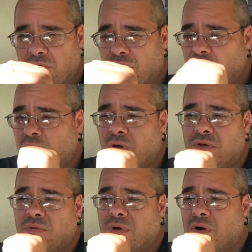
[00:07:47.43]
or hear what
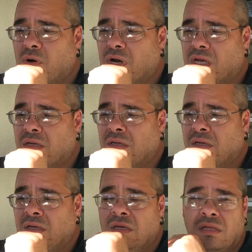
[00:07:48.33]
you're recording,
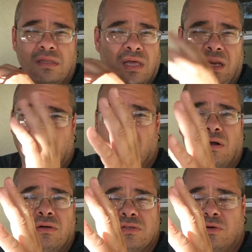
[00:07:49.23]
then it
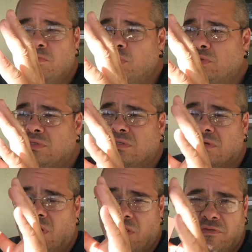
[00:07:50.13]
also boosts
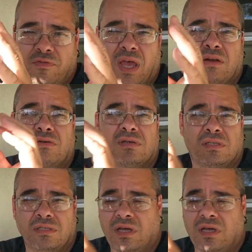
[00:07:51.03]
all the fan noises,